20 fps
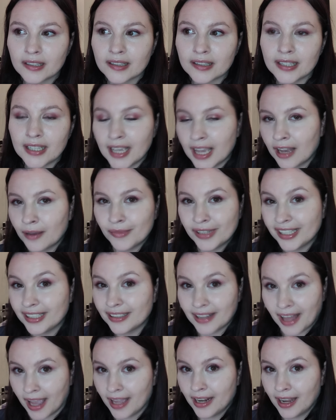see how
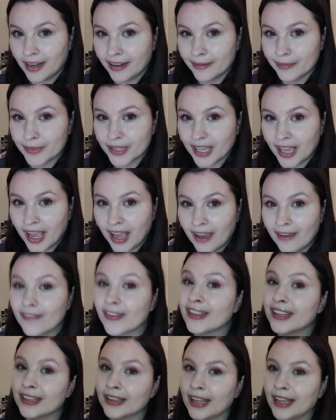many line items I have,
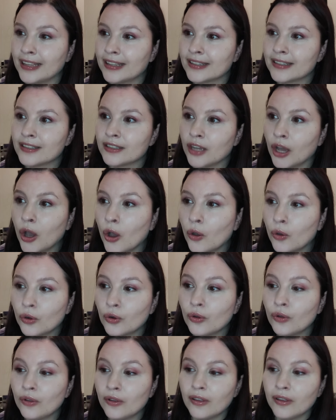and then let's
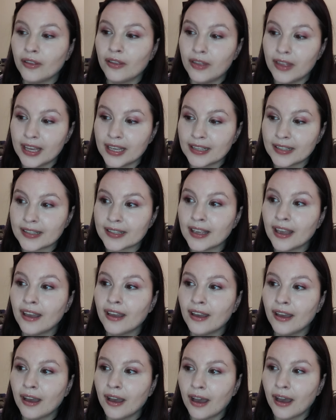total this
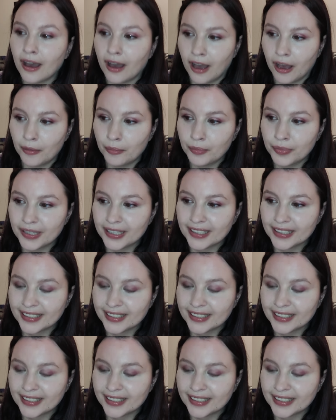up.